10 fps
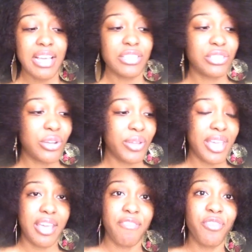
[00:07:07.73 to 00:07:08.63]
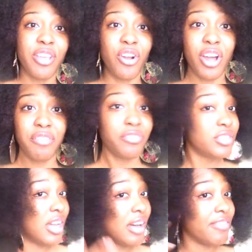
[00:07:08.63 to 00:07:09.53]
So yeah, if you in order
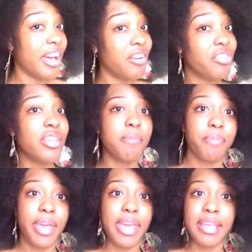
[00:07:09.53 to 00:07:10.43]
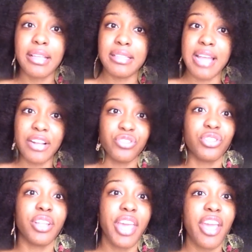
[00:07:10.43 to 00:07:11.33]
to have healthy, big,
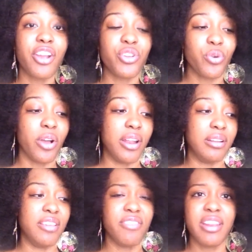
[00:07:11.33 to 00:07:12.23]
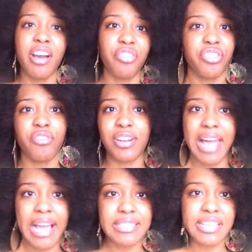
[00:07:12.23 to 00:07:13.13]
natural hair, you and even healthy,
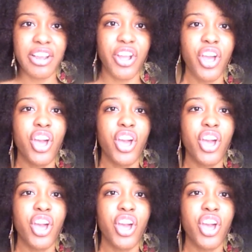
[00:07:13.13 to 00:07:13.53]
relaxed hair,